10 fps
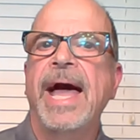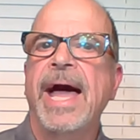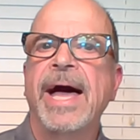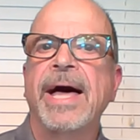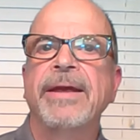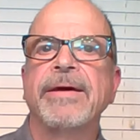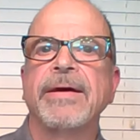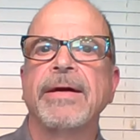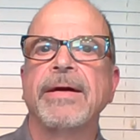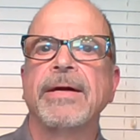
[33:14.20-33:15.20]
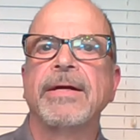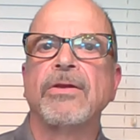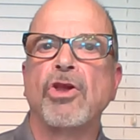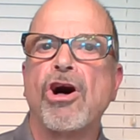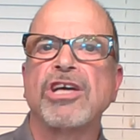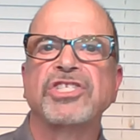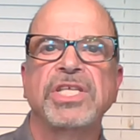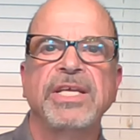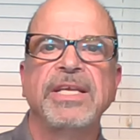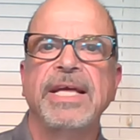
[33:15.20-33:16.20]
and
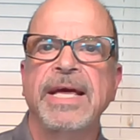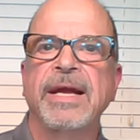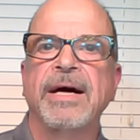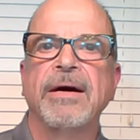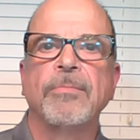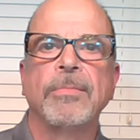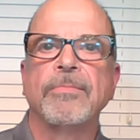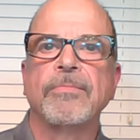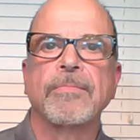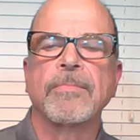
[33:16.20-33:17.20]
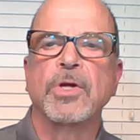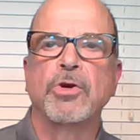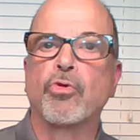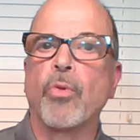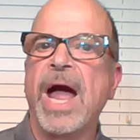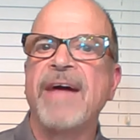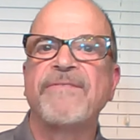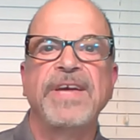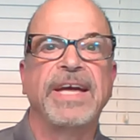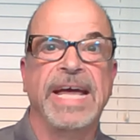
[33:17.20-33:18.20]
lost it in a
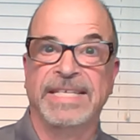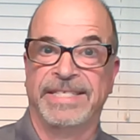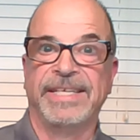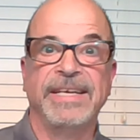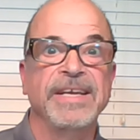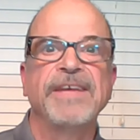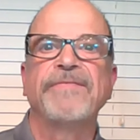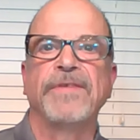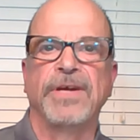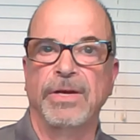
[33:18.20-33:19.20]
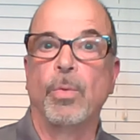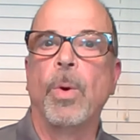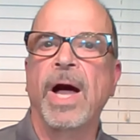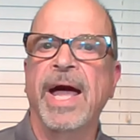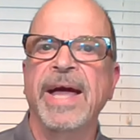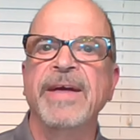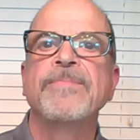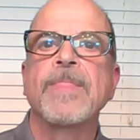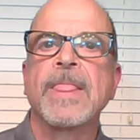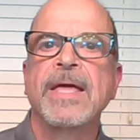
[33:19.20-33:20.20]
graphic and significant
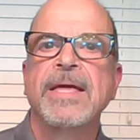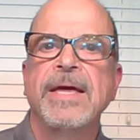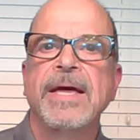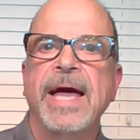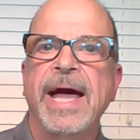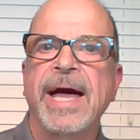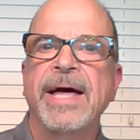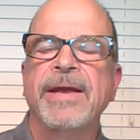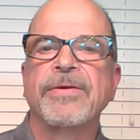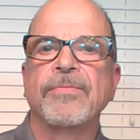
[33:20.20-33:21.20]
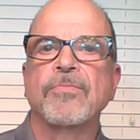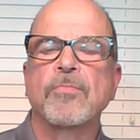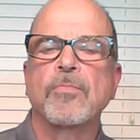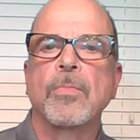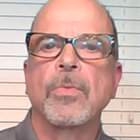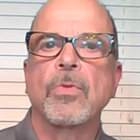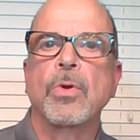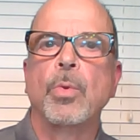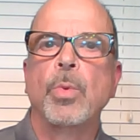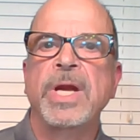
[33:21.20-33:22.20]
way. And
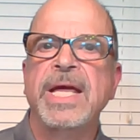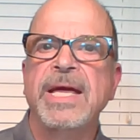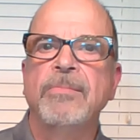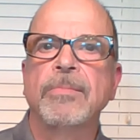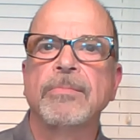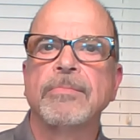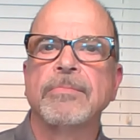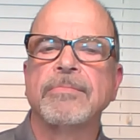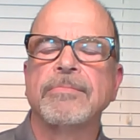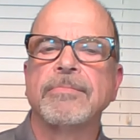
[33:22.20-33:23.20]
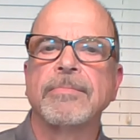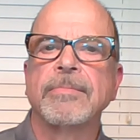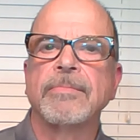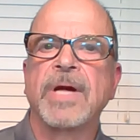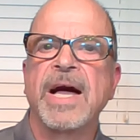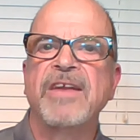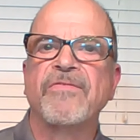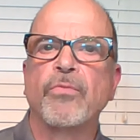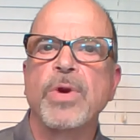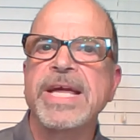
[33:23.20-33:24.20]
when he kind
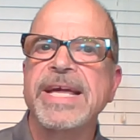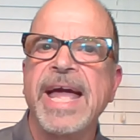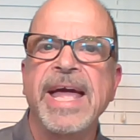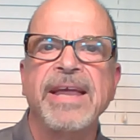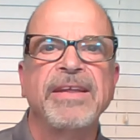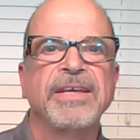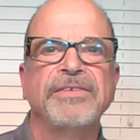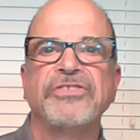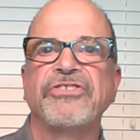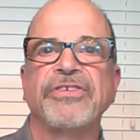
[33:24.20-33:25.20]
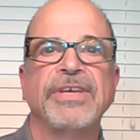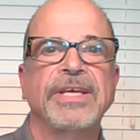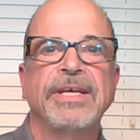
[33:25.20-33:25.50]
of regained his